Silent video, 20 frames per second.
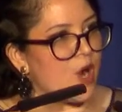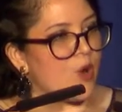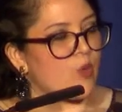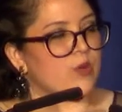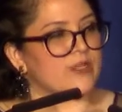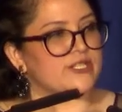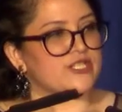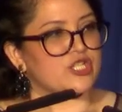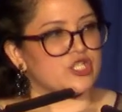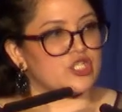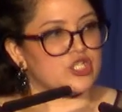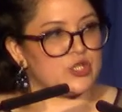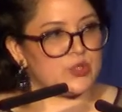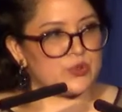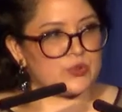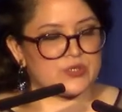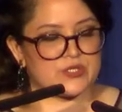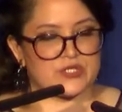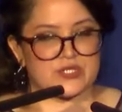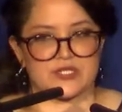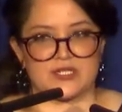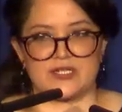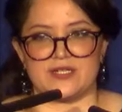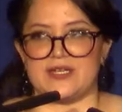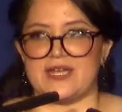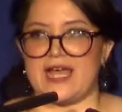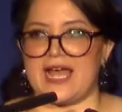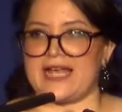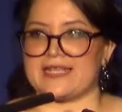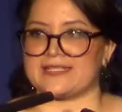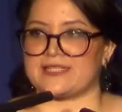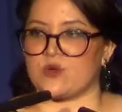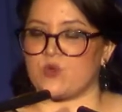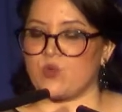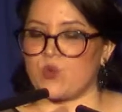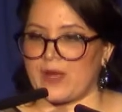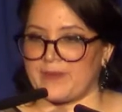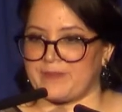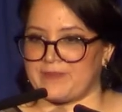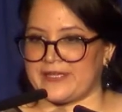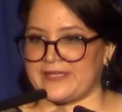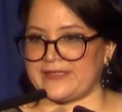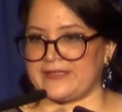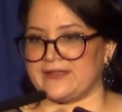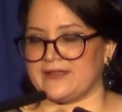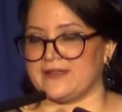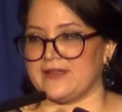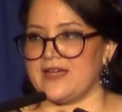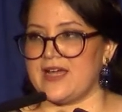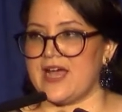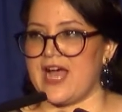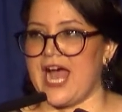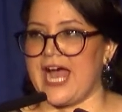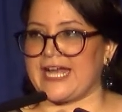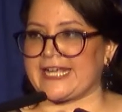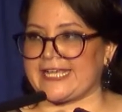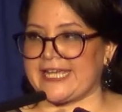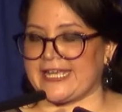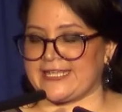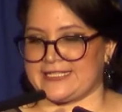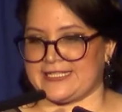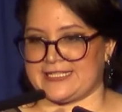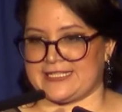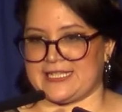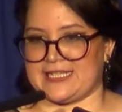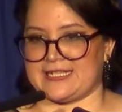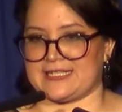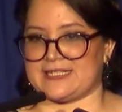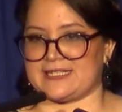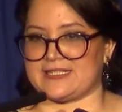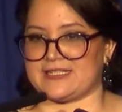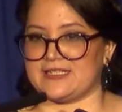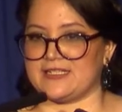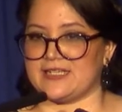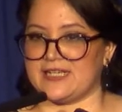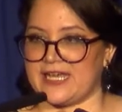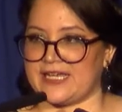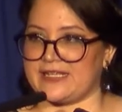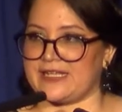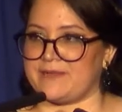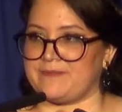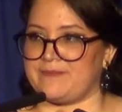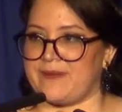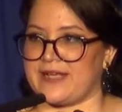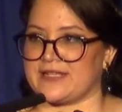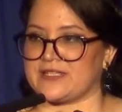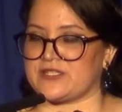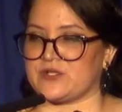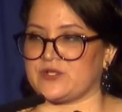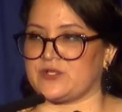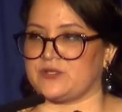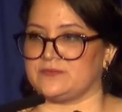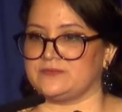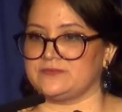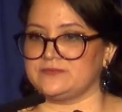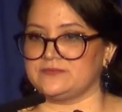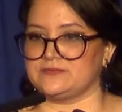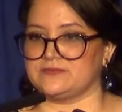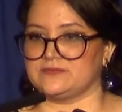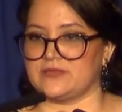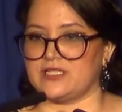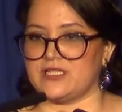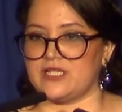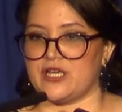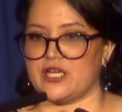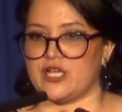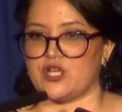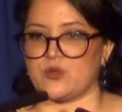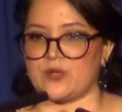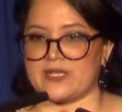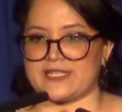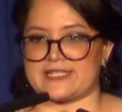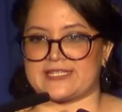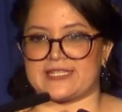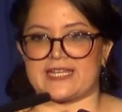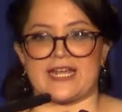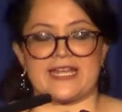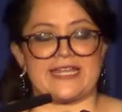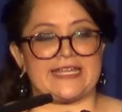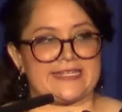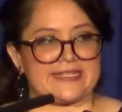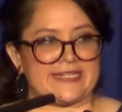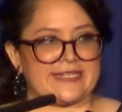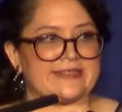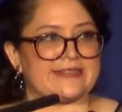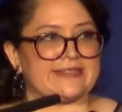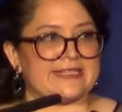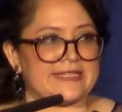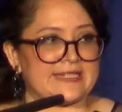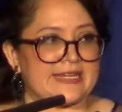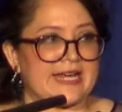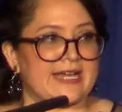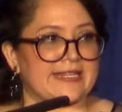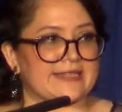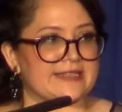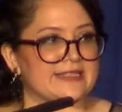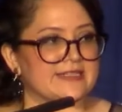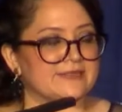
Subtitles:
was used as a weapon against us in El Paso, nuestra identidad.